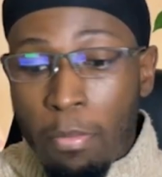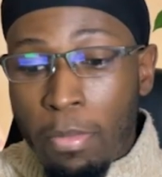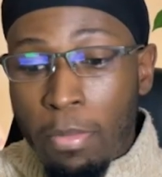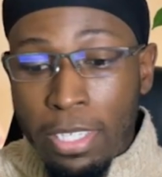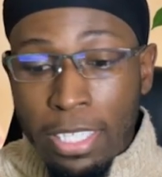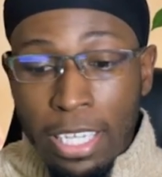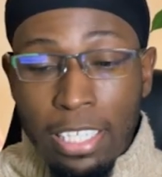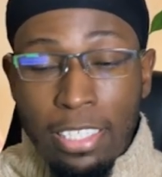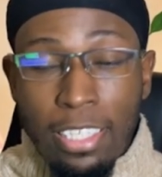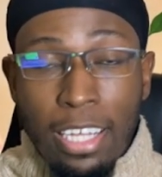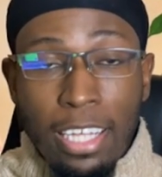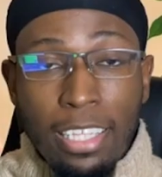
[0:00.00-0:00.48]

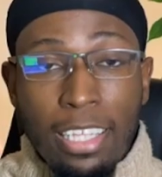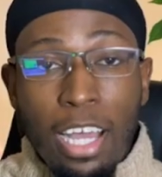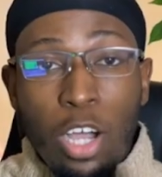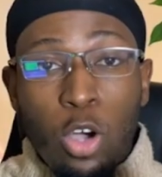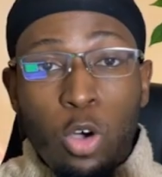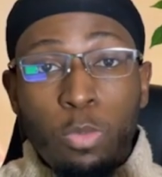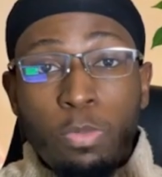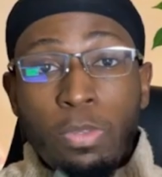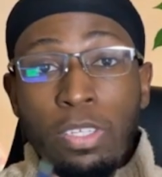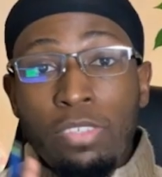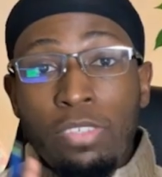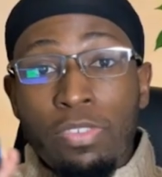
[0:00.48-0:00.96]
Besides that, I
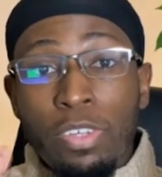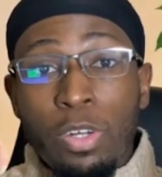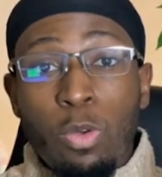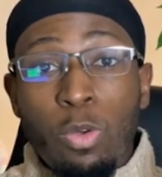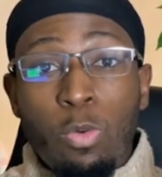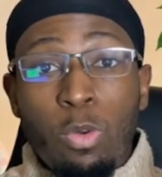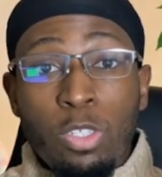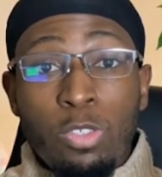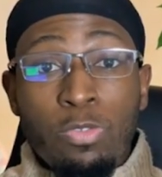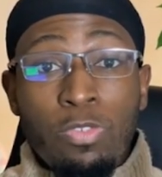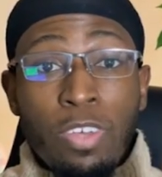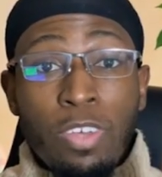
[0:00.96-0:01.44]
hope this video
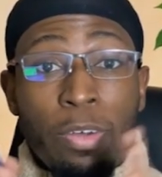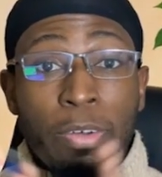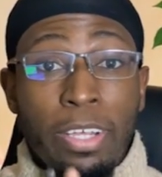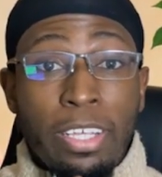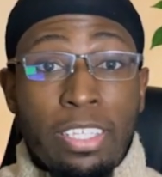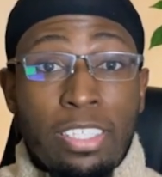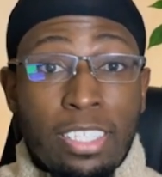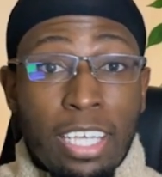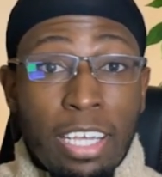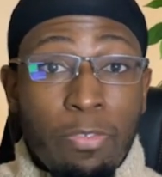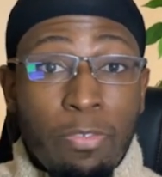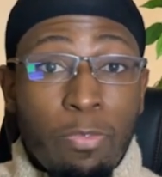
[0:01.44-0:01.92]
was very
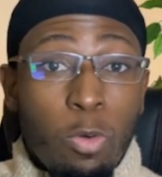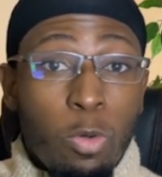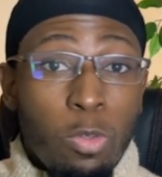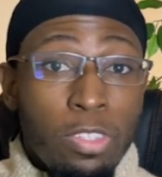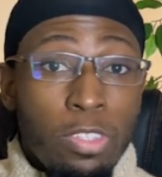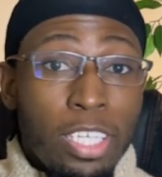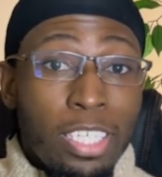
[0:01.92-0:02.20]
insightful.